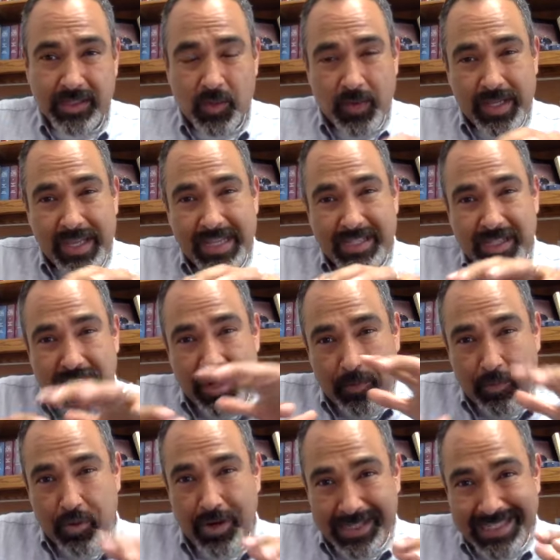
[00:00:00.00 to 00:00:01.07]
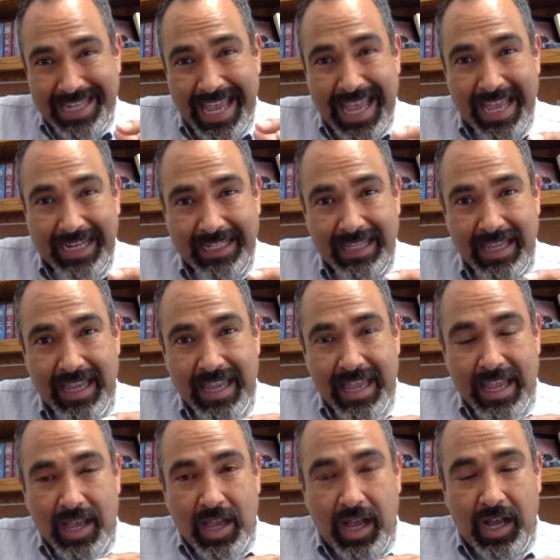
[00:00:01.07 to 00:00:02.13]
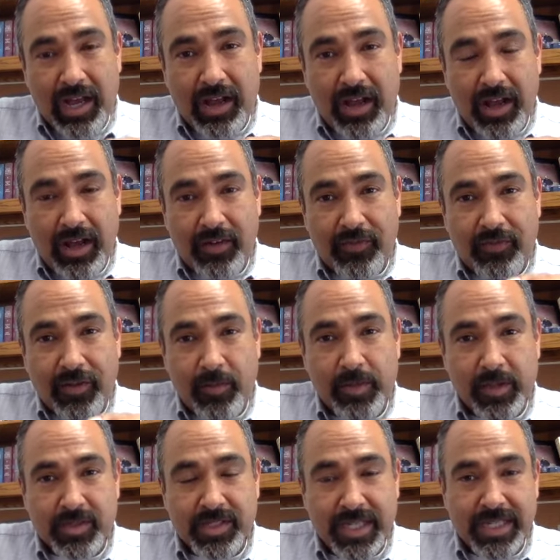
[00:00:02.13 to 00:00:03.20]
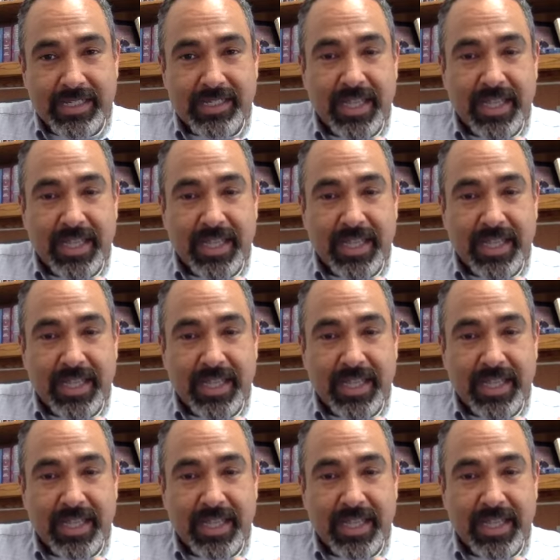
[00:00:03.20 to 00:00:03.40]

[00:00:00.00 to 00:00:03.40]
So it's going to protect from those things.